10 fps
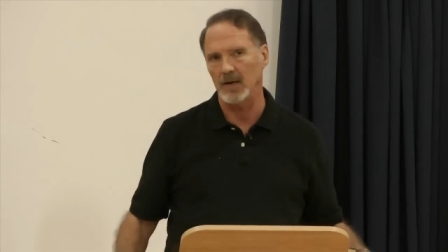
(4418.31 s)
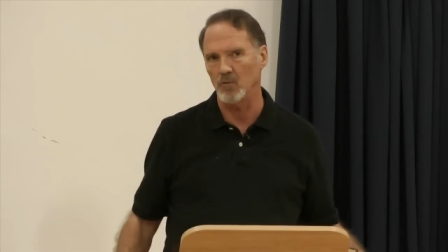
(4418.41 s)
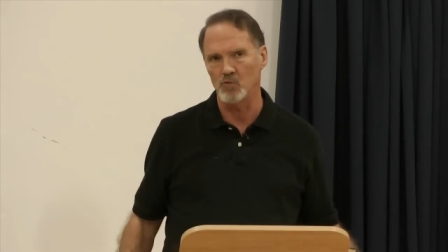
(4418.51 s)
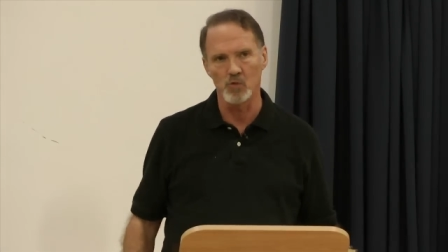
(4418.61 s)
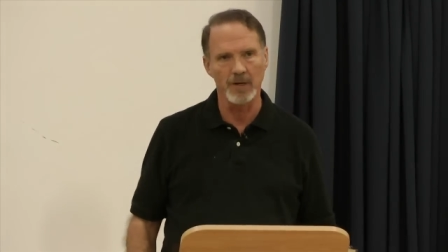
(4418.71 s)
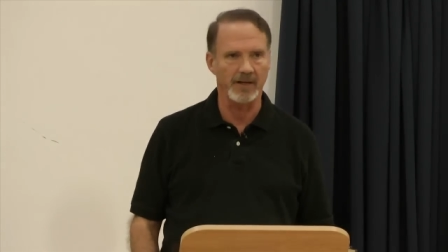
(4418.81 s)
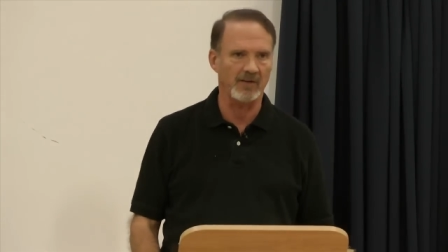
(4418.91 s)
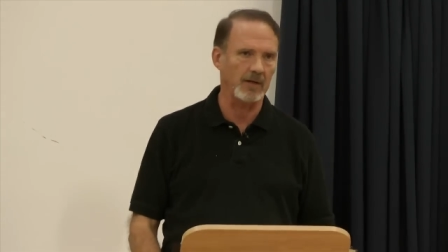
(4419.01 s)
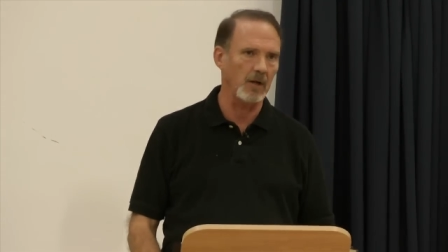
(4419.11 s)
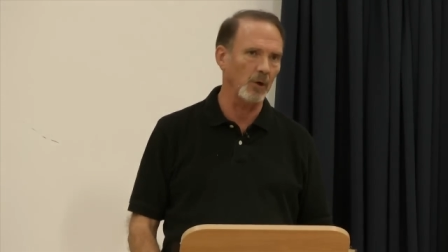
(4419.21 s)
really
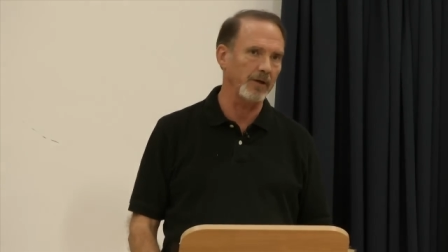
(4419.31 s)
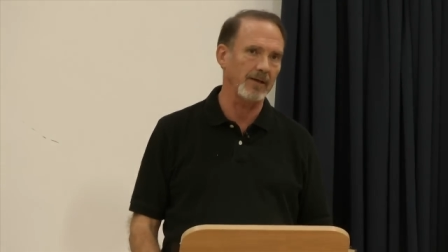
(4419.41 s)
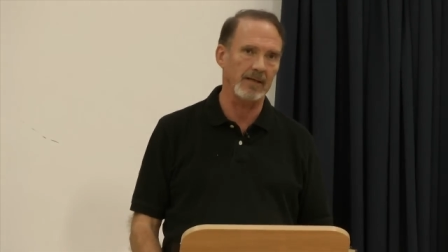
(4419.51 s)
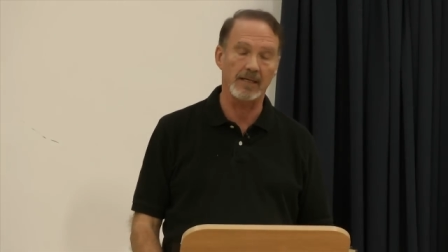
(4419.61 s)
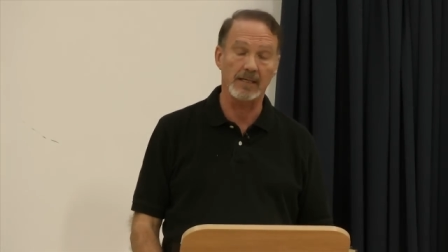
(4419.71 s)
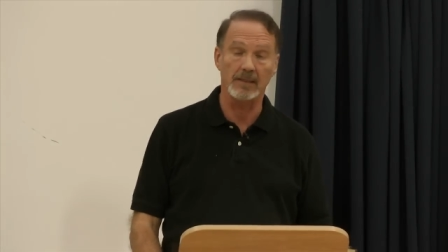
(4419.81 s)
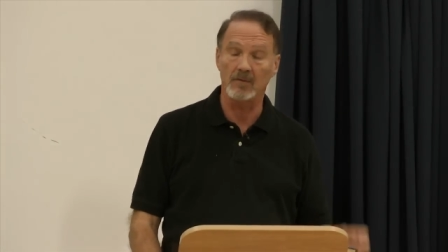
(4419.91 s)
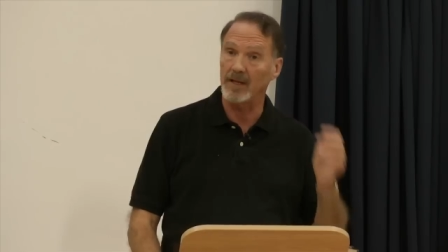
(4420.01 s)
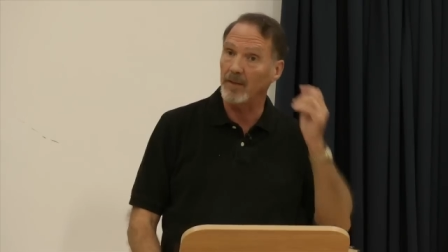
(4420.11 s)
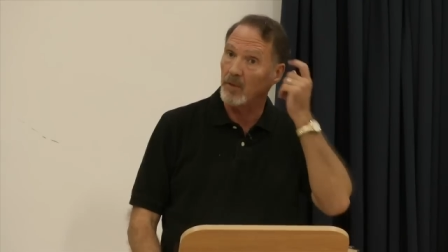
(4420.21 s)
slowly,
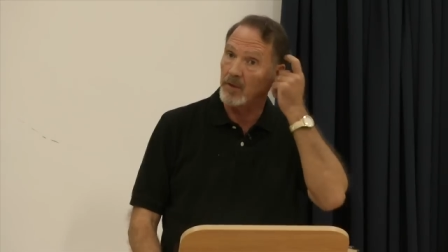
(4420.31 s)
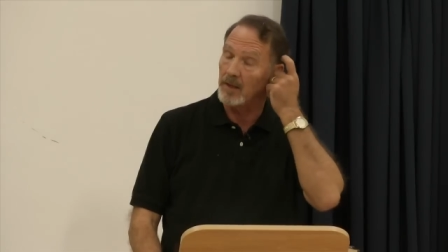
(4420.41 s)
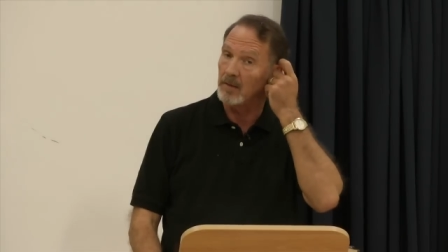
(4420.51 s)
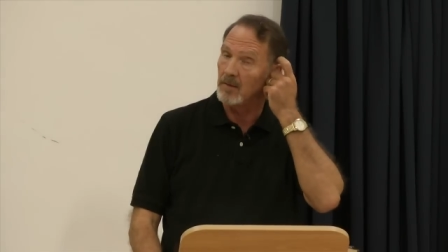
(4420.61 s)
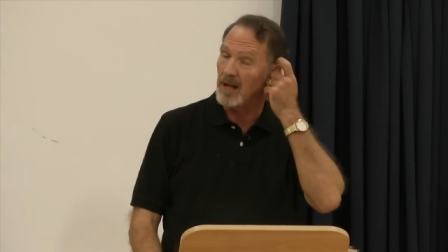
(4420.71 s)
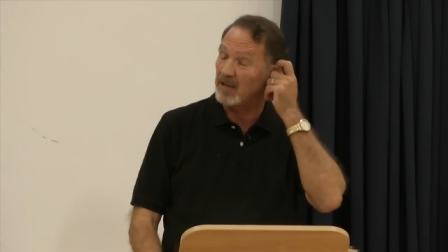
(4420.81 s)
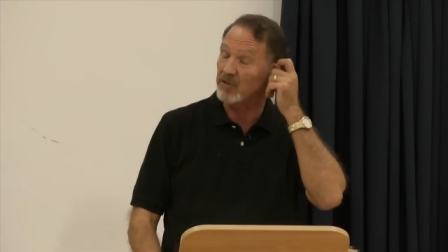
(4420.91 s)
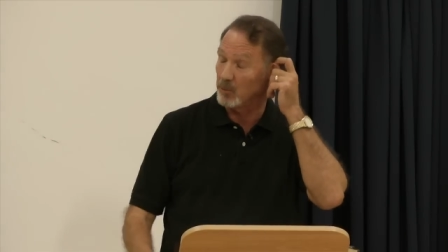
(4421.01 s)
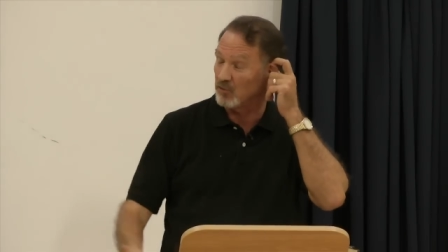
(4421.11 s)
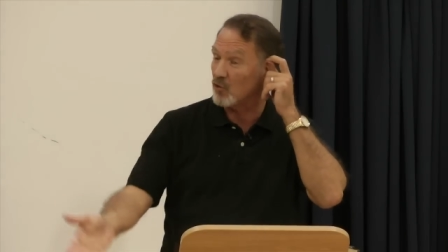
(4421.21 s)
and then
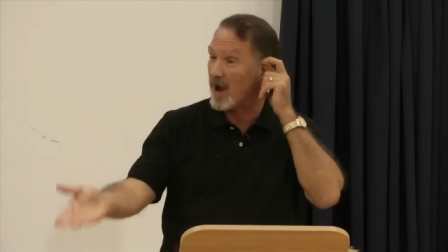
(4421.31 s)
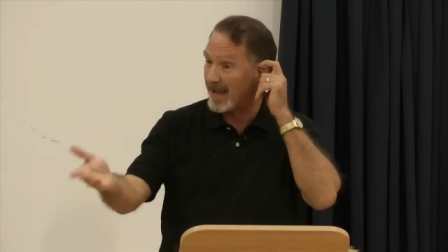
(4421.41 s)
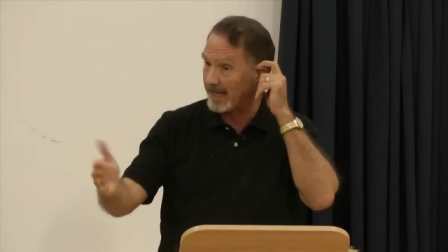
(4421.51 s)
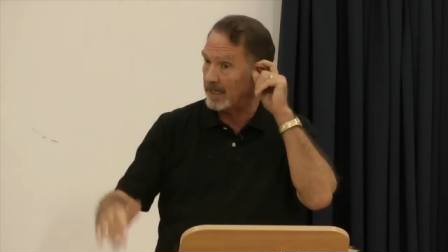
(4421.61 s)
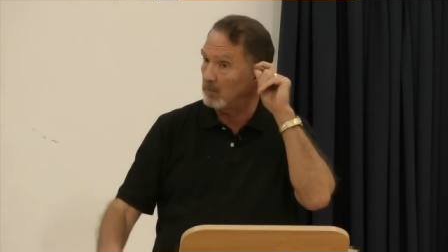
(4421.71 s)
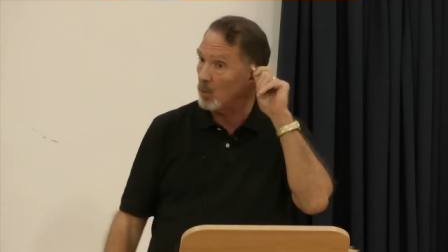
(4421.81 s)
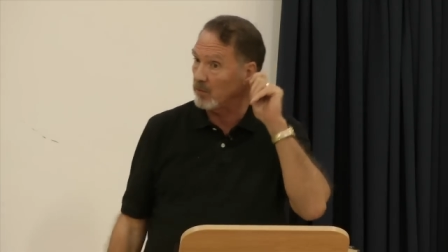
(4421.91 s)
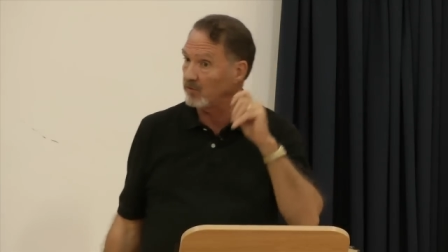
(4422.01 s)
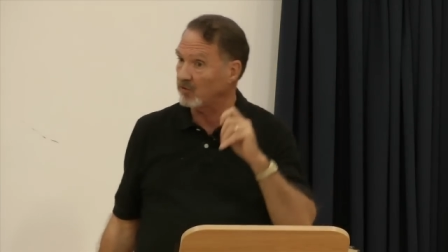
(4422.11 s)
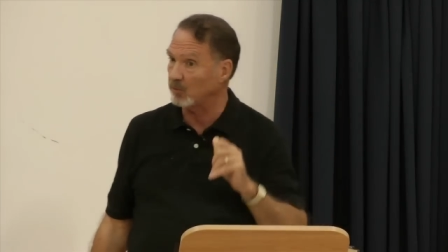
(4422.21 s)
actually was dragging it
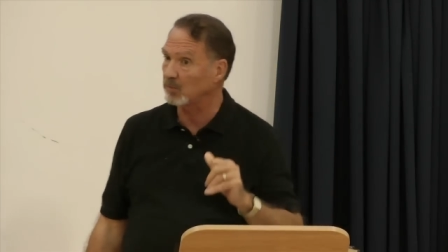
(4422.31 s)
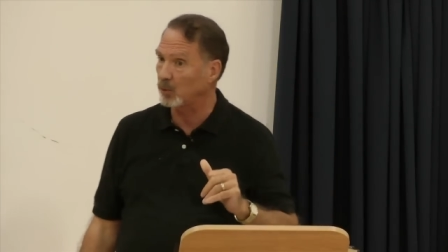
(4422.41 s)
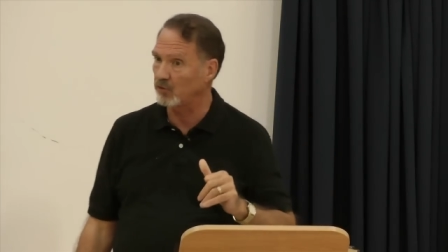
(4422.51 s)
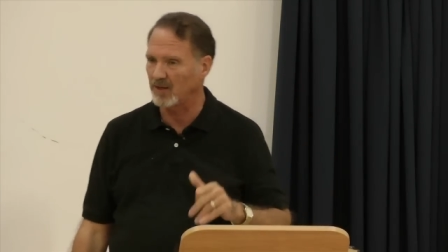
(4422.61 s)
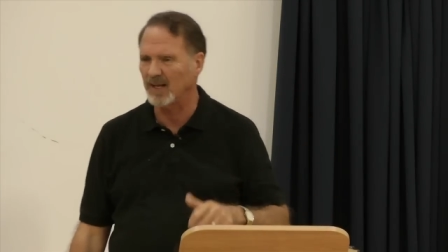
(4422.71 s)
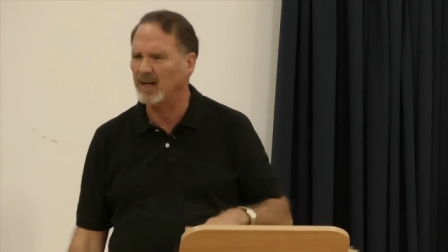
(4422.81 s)
more than she was pushing.